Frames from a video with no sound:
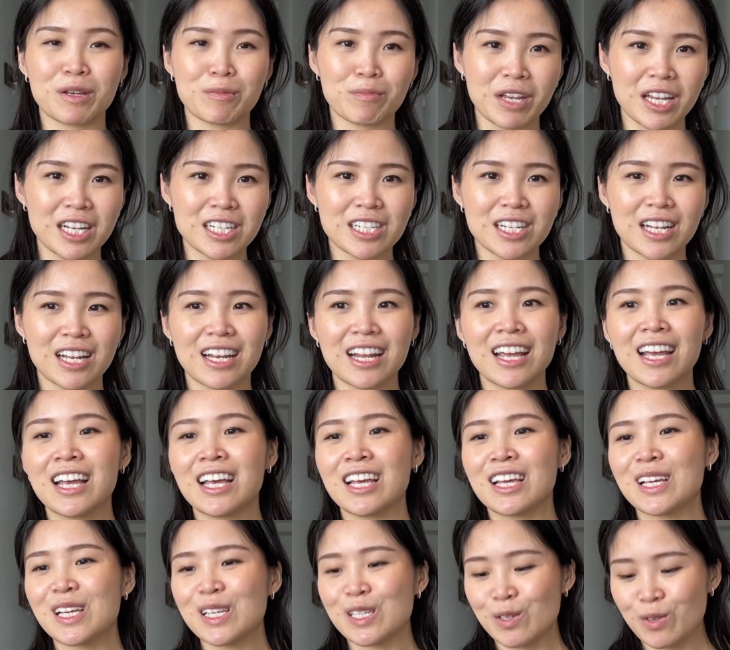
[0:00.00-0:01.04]
impatient.
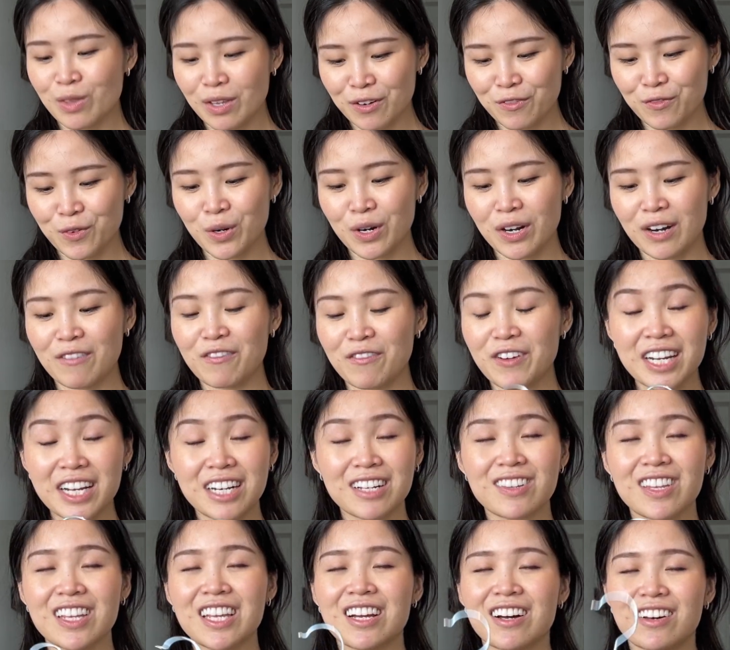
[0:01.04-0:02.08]
So therefore,
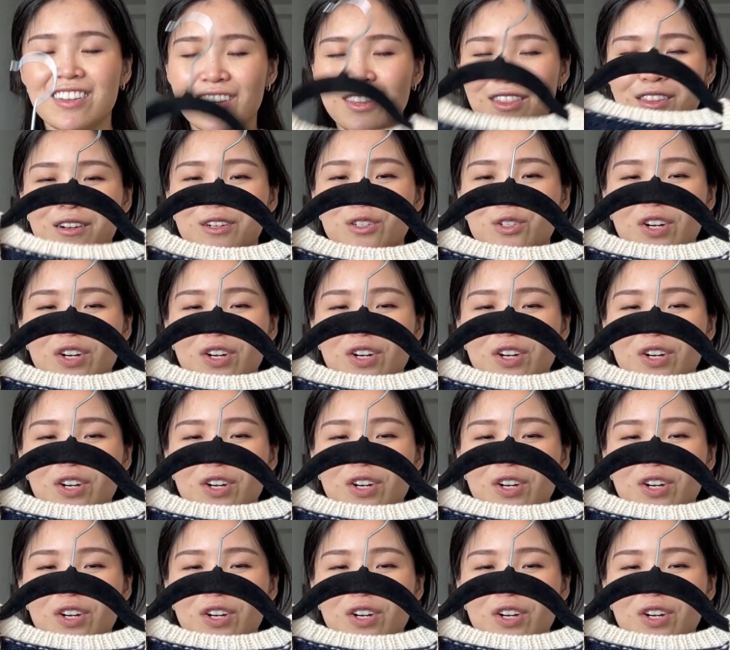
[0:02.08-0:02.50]
finally on the third